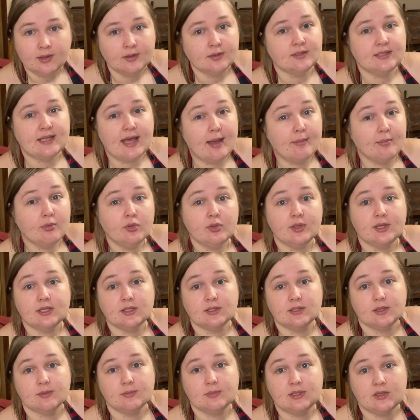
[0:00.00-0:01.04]
dabble in
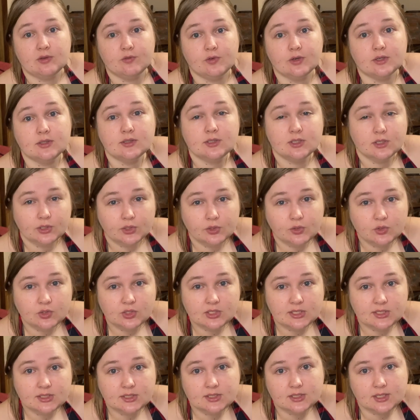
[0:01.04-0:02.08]
some different
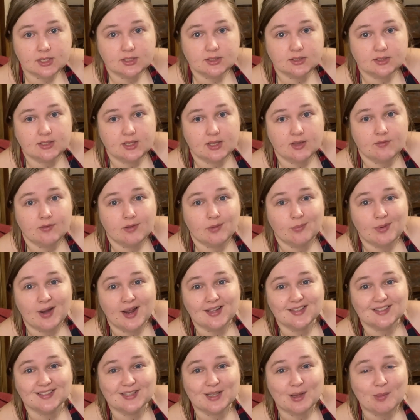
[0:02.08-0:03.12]
solutions and see if it
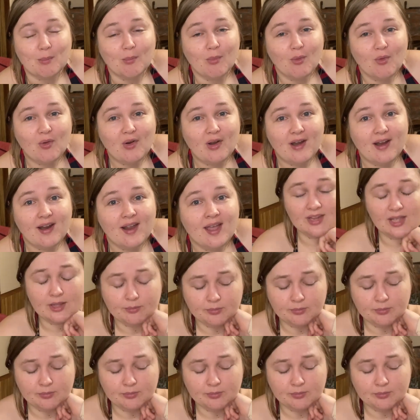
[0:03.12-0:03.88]
brightens up more.